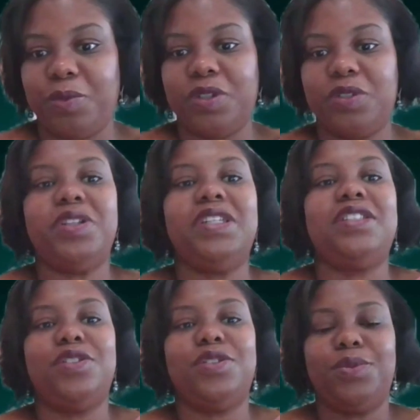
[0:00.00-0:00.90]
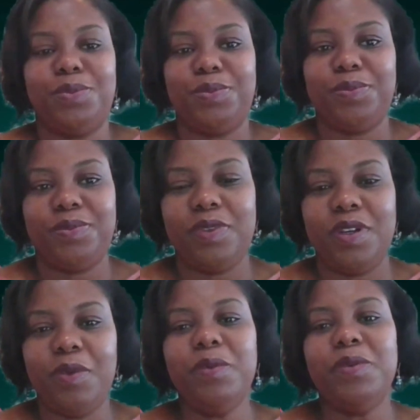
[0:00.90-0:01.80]
we need to do?
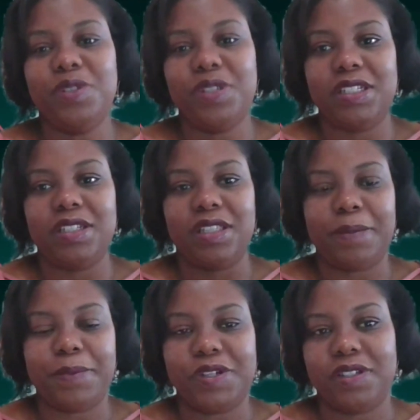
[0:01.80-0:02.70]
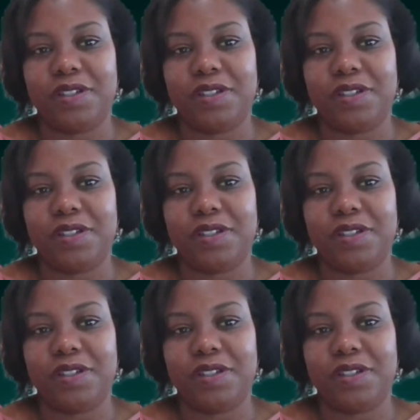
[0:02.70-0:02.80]
What would you say to that person?